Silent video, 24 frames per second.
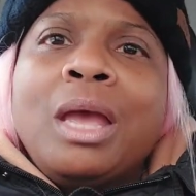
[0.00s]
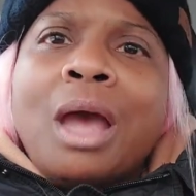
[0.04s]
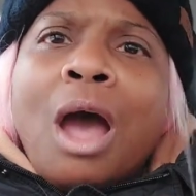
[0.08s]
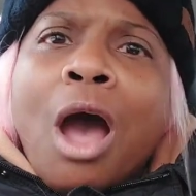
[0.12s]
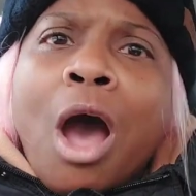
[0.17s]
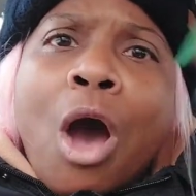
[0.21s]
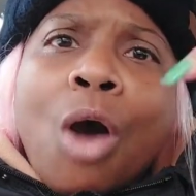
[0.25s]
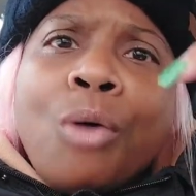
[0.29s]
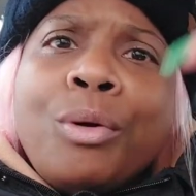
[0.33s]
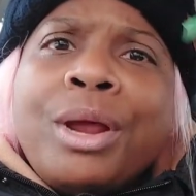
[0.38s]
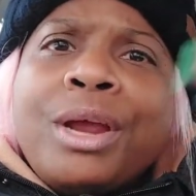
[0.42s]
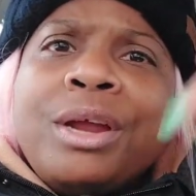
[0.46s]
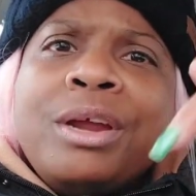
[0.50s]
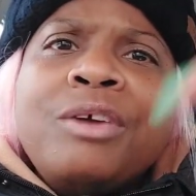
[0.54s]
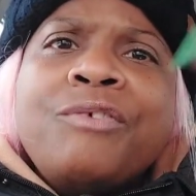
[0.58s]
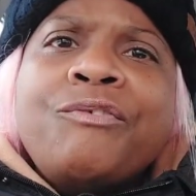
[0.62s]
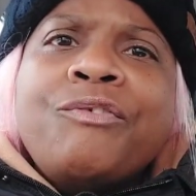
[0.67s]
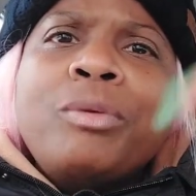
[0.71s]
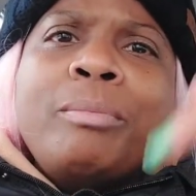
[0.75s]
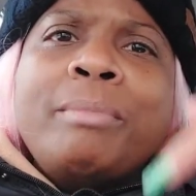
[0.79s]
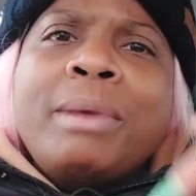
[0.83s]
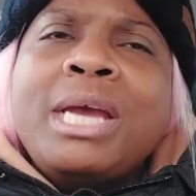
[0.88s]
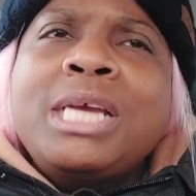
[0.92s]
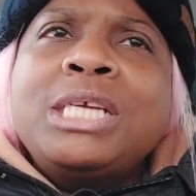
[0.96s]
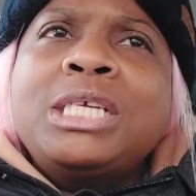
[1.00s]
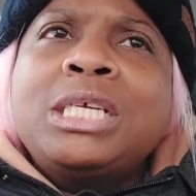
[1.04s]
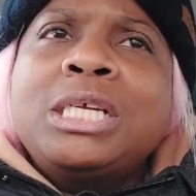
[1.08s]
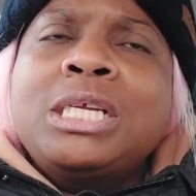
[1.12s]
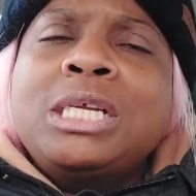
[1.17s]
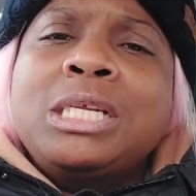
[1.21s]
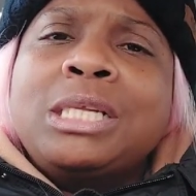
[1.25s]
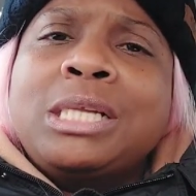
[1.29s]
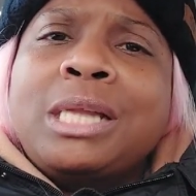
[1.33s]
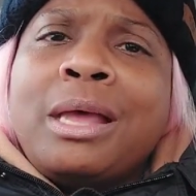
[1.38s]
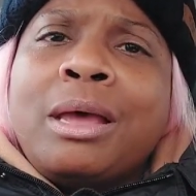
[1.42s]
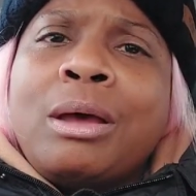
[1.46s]
All that information
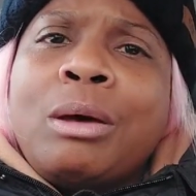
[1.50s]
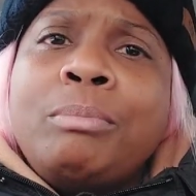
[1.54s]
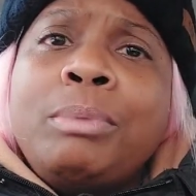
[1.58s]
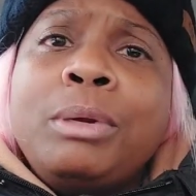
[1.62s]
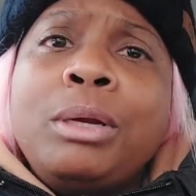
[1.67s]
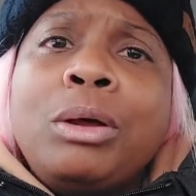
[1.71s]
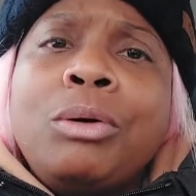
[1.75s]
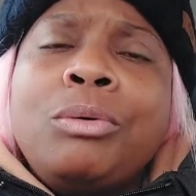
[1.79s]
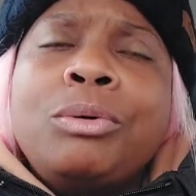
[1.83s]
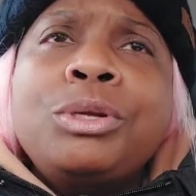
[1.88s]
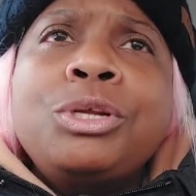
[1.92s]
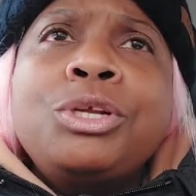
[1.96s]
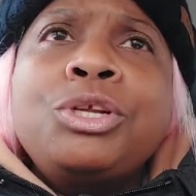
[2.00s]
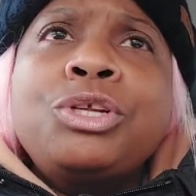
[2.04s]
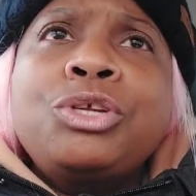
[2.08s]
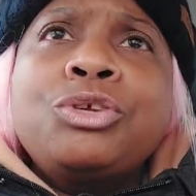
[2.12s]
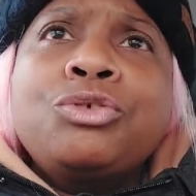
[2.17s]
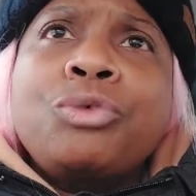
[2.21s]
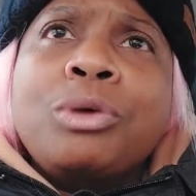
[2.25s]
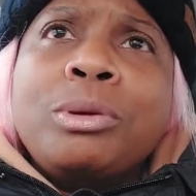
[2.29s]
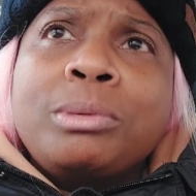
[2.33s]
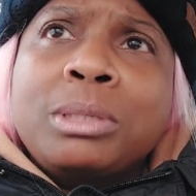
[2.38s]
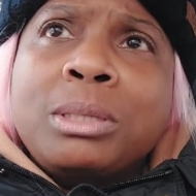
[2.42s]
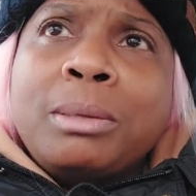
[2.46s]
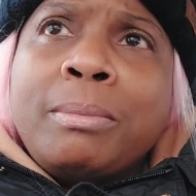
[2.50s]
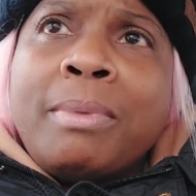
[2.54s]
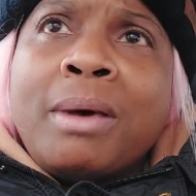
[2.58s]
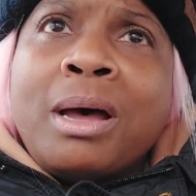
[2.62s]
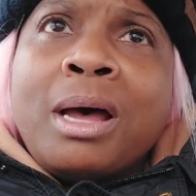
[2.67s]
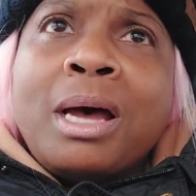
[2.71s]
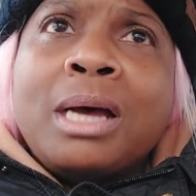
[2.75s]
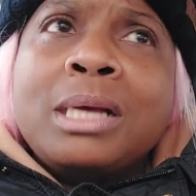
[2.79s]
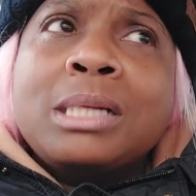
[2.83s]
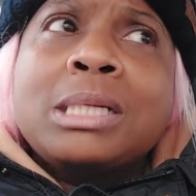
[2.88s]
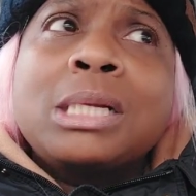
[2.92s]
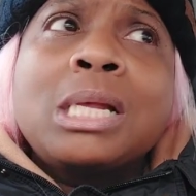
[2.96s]
is down below in the description
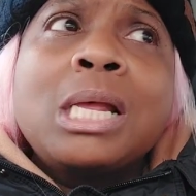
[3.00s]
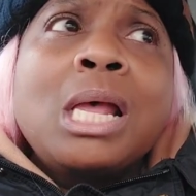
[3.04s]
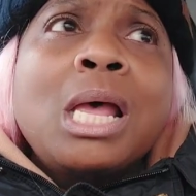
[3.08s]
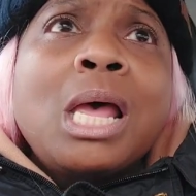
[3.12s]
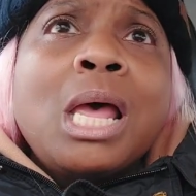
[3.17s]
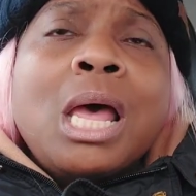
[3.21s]
box.